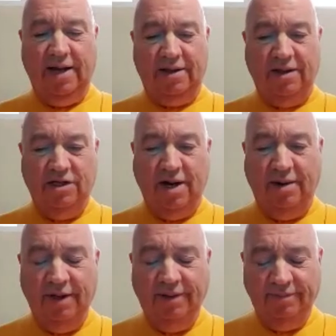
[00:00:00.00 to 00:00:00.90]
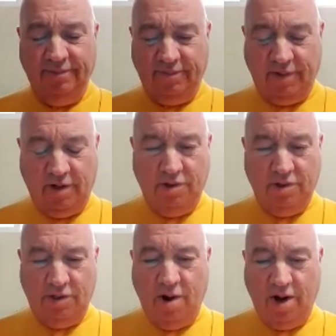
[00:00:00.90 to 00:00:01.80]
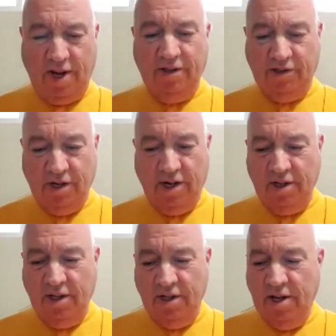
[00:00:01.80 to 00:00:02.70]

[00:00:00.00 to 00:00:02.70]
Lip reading: the gentleman who was walking his dog.